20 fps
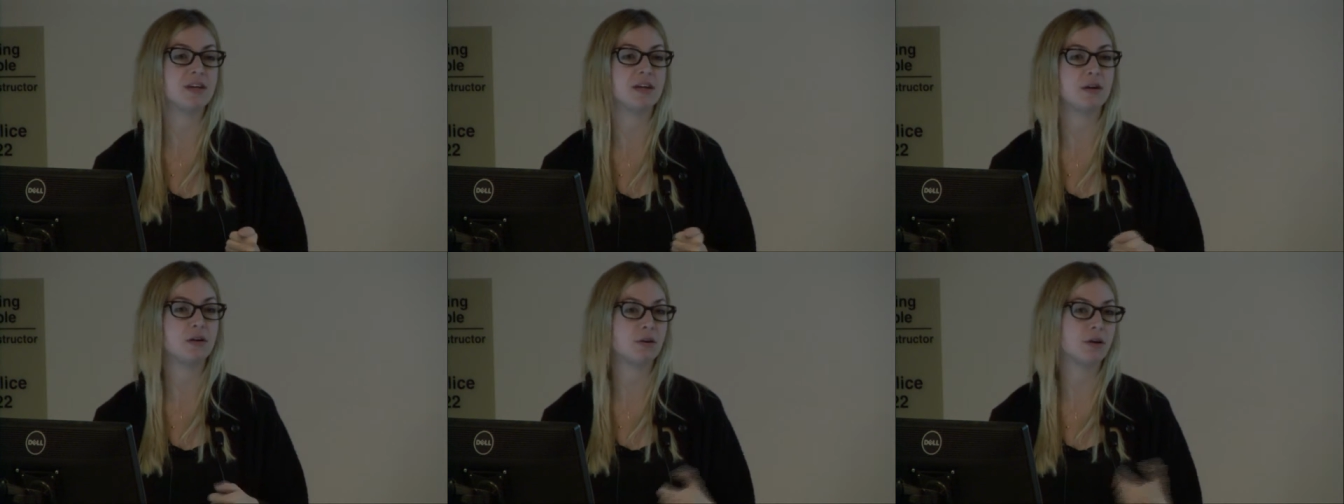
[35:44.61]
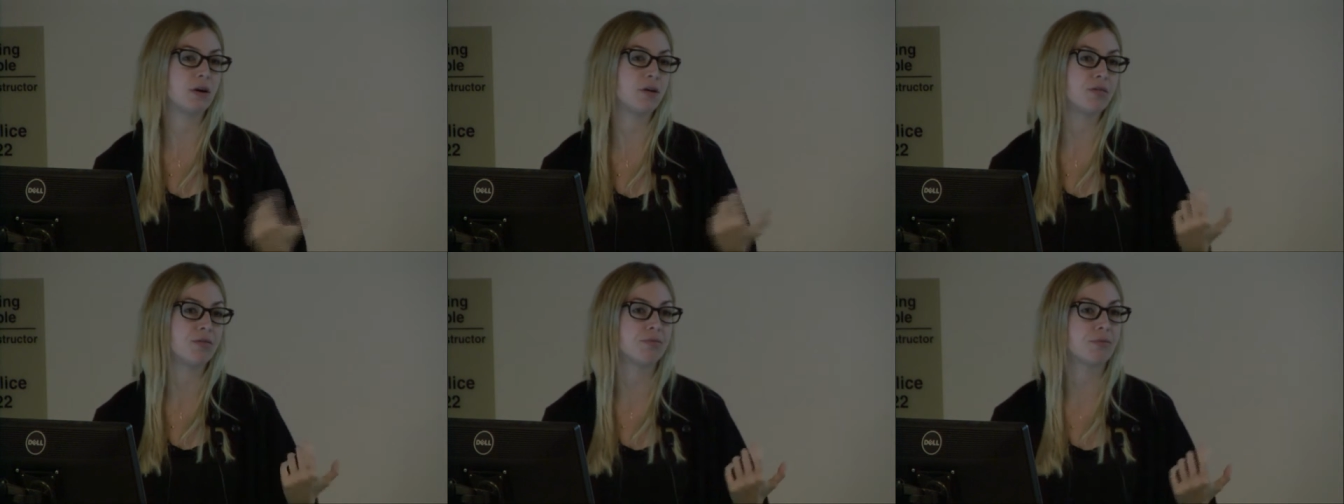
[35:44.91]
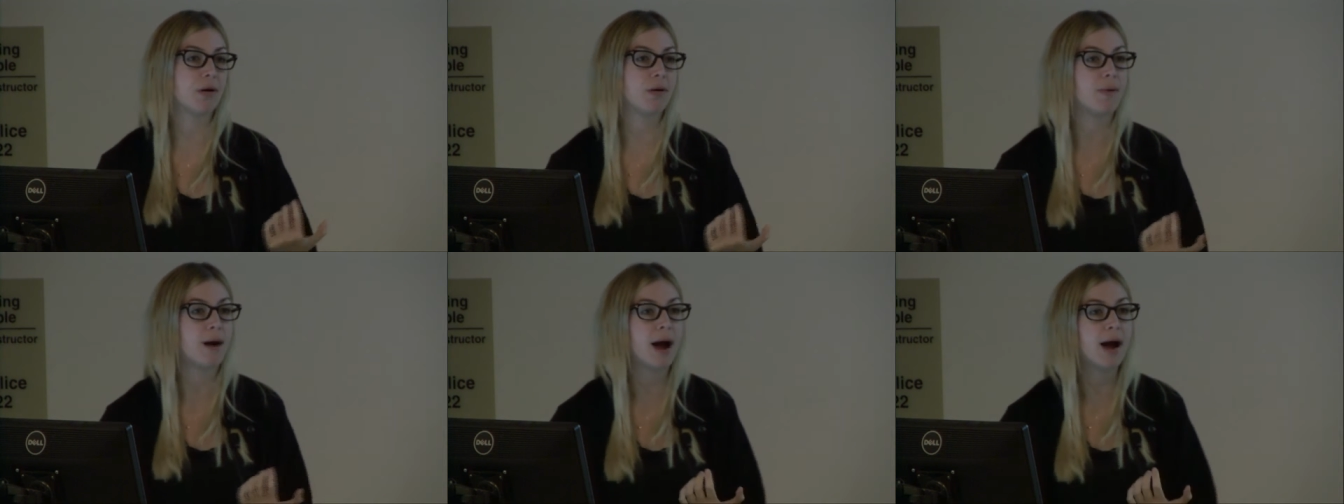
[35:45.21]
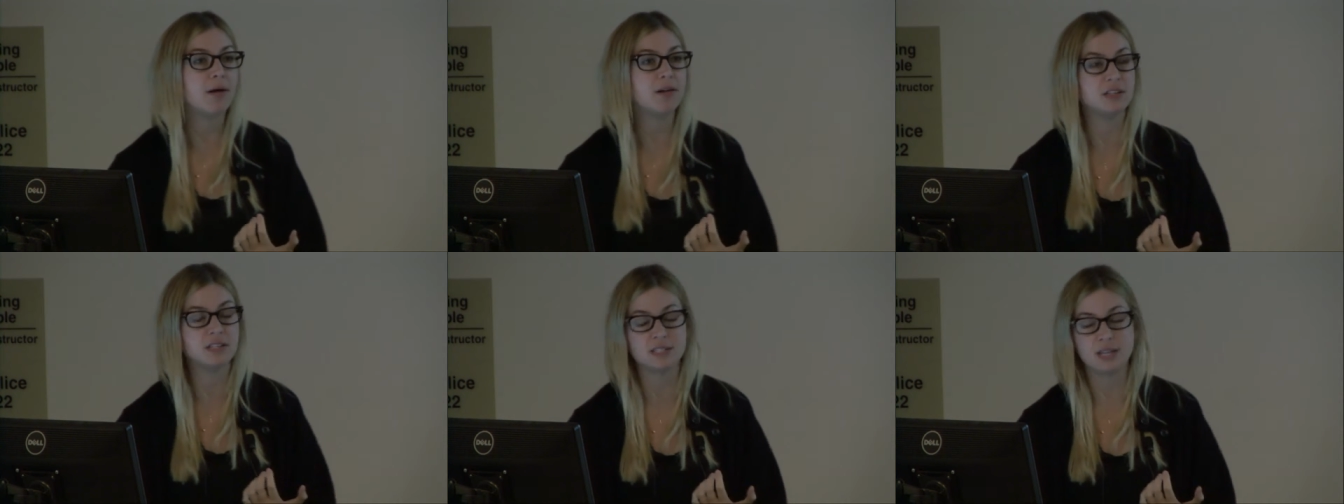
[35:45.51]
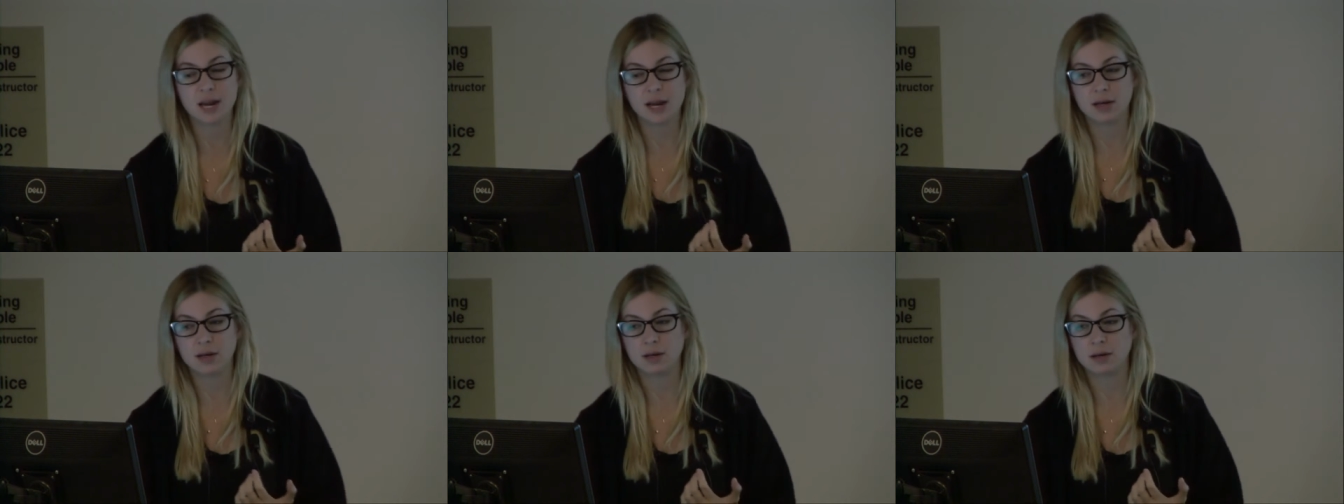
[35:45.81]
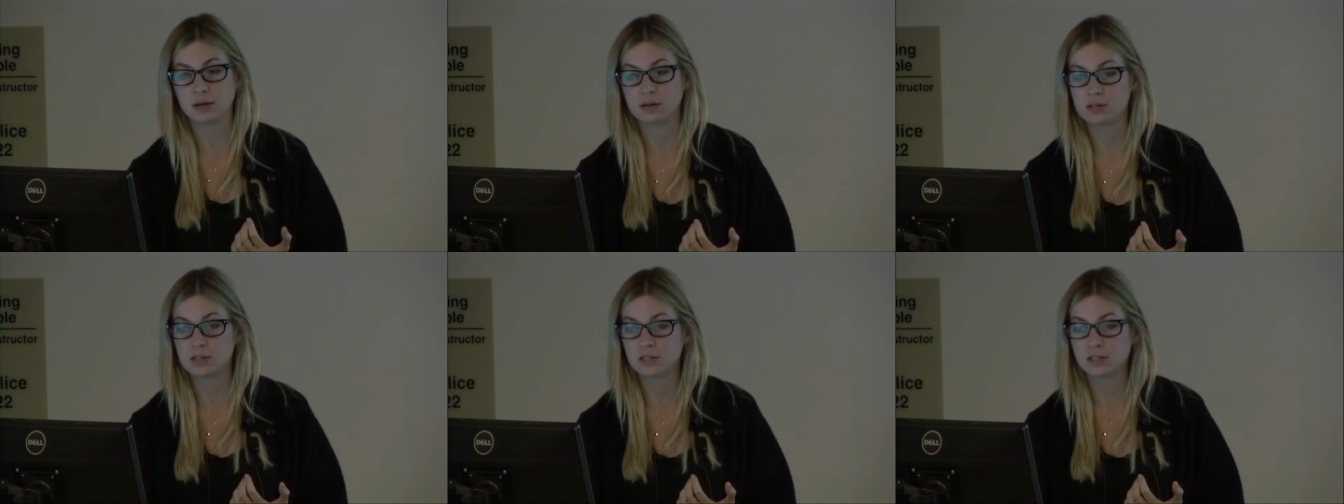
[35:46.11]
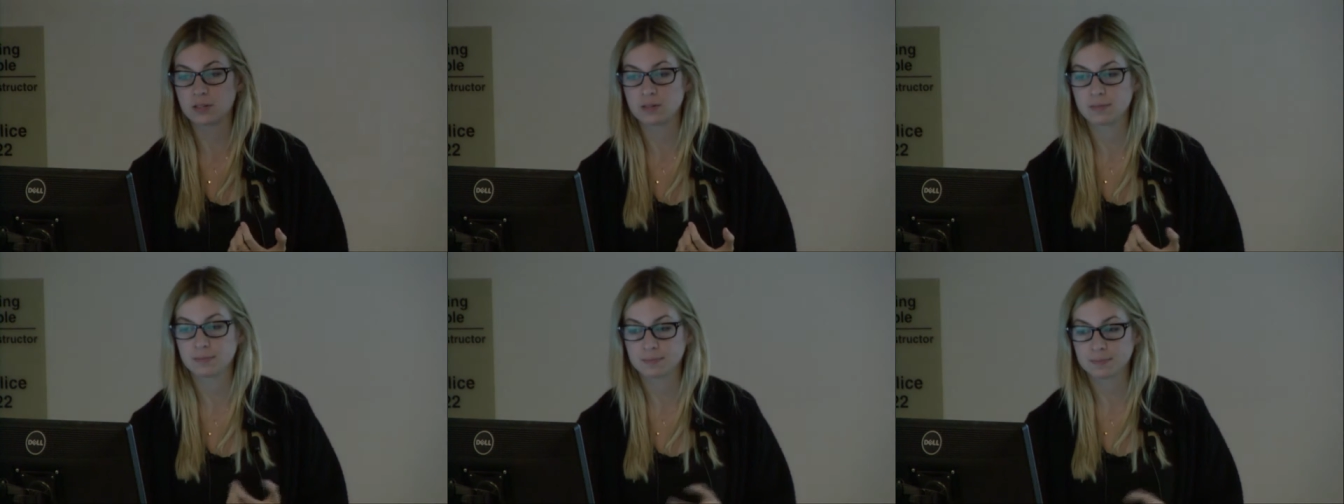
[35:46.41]
that you're going to throw out in 10
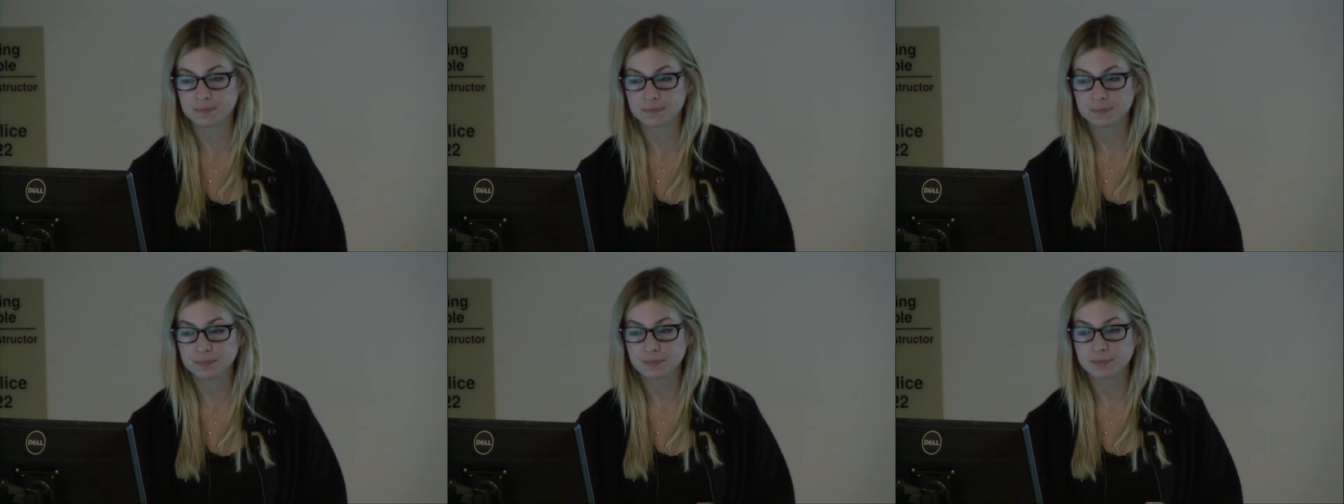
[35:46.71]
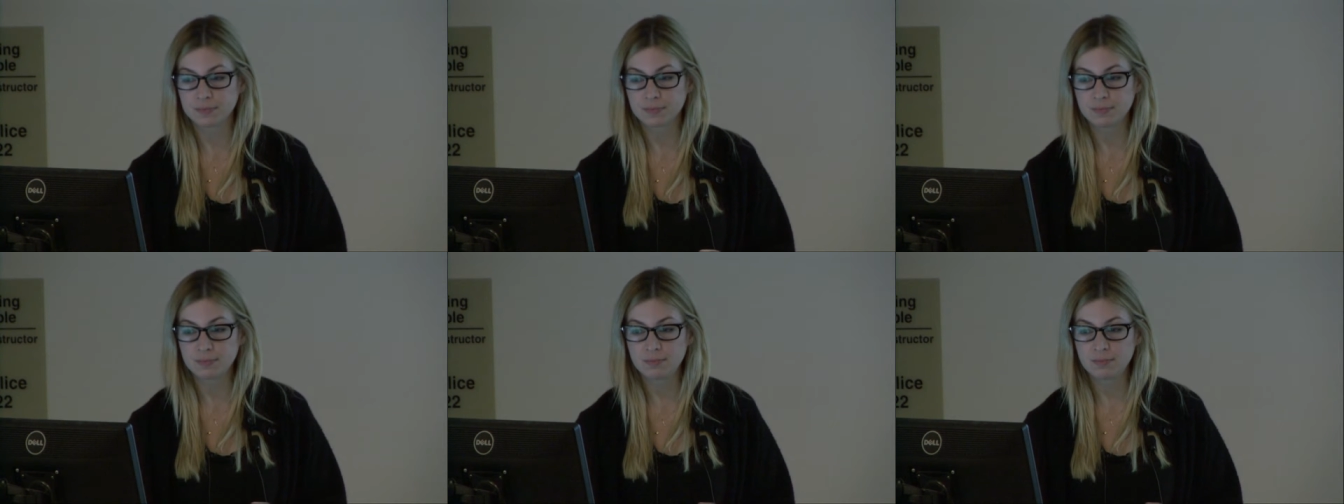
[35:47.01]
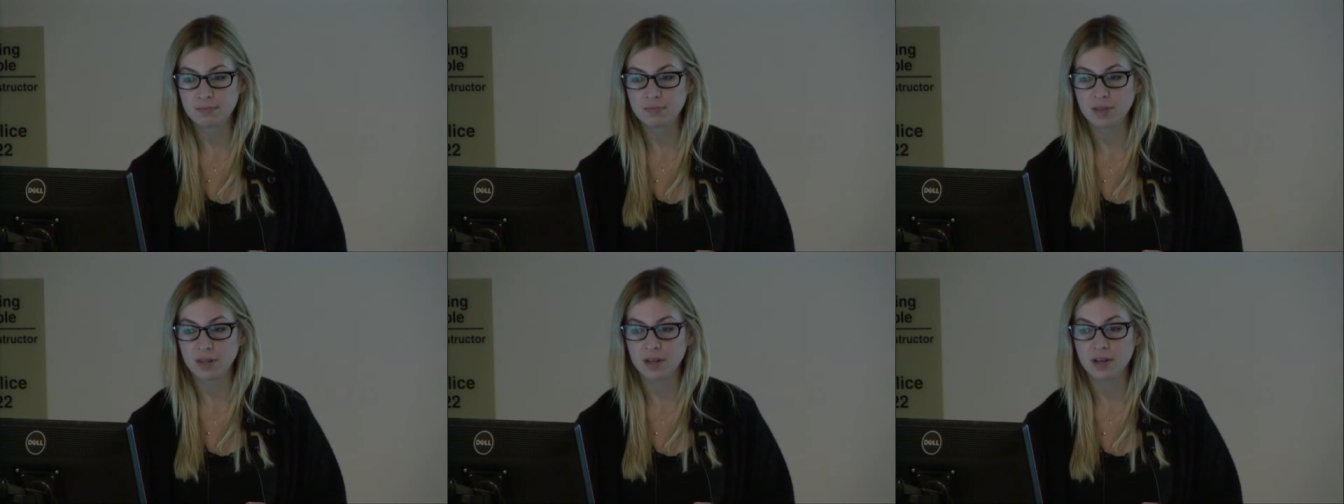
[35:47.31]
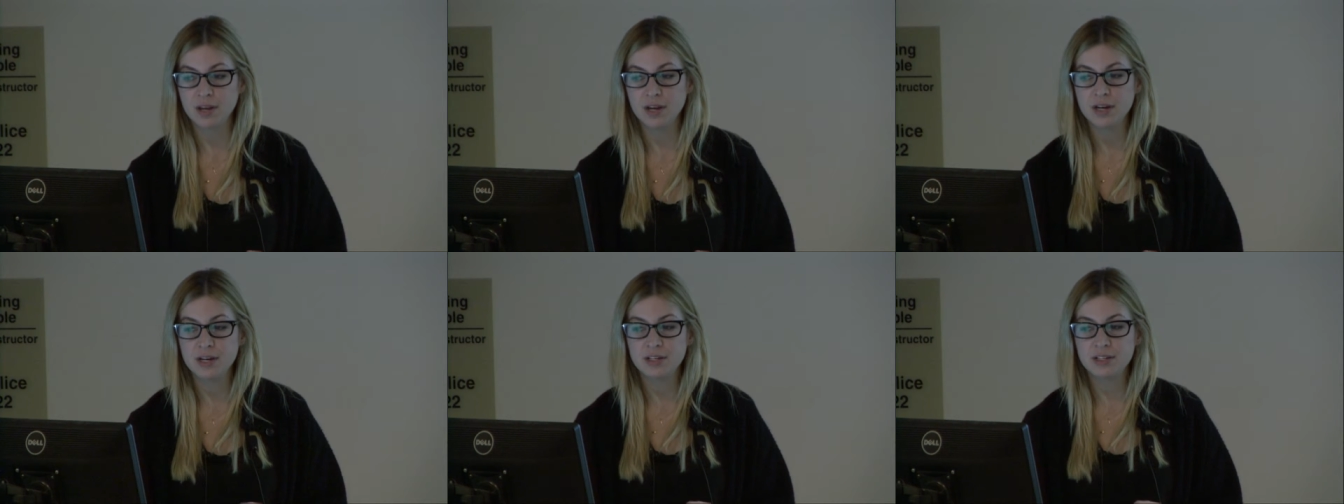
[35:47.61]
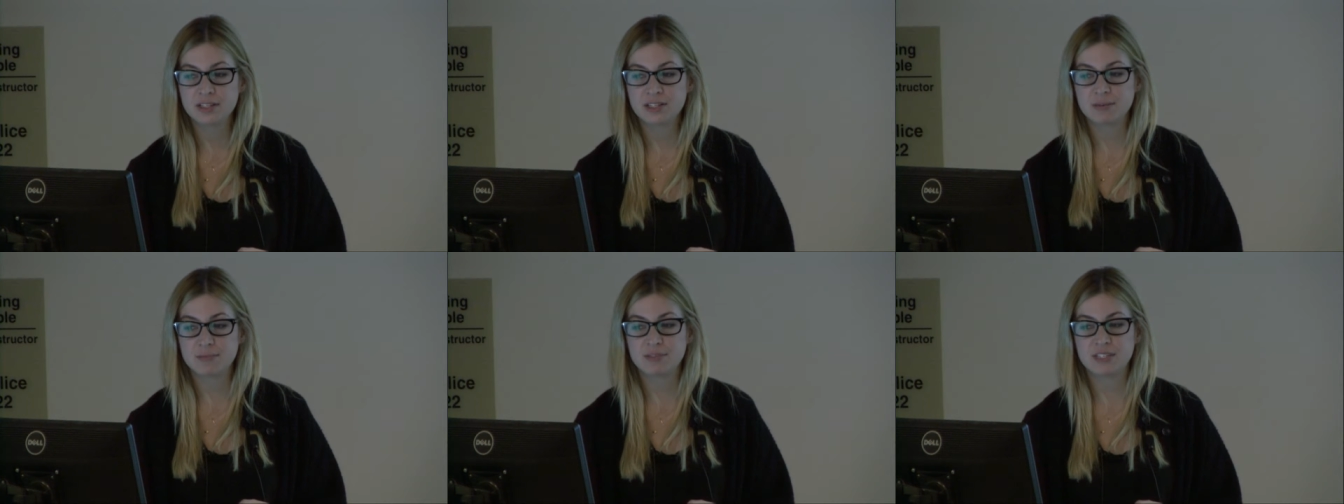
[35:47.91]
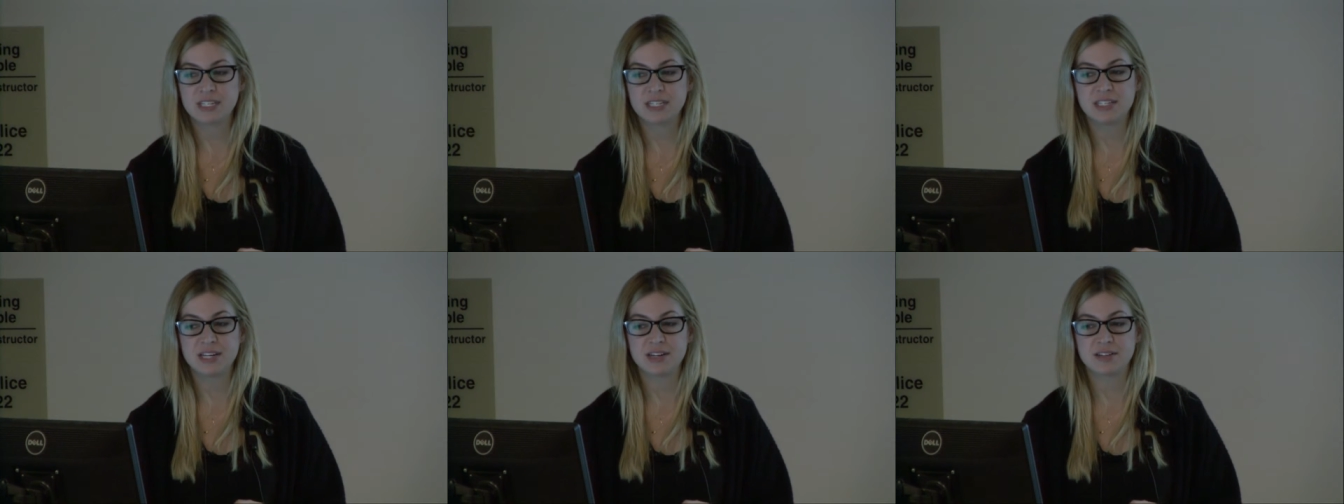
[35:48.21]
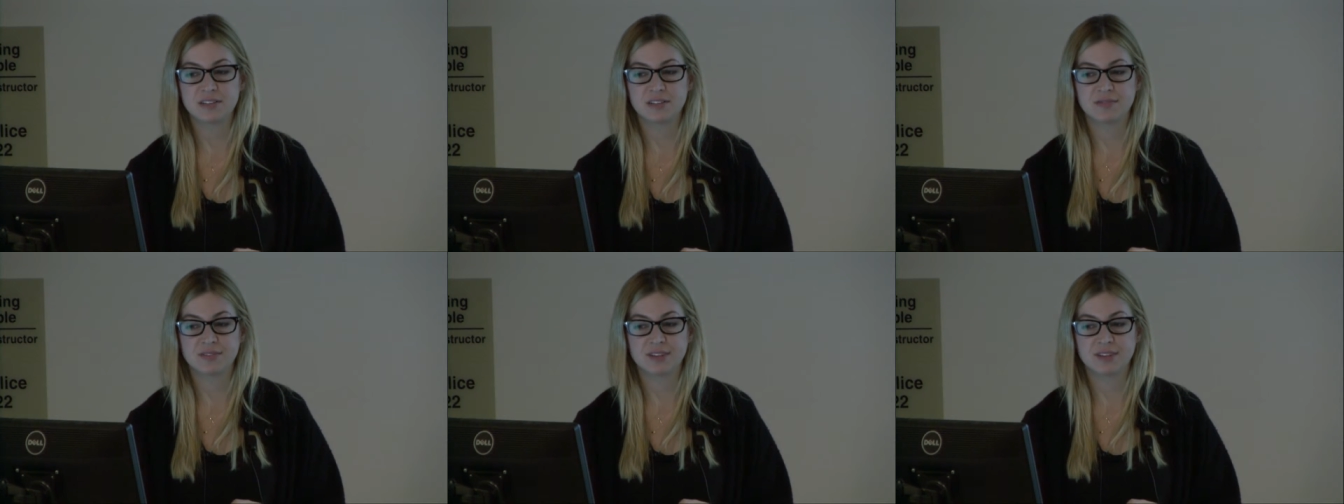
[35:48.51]
years some details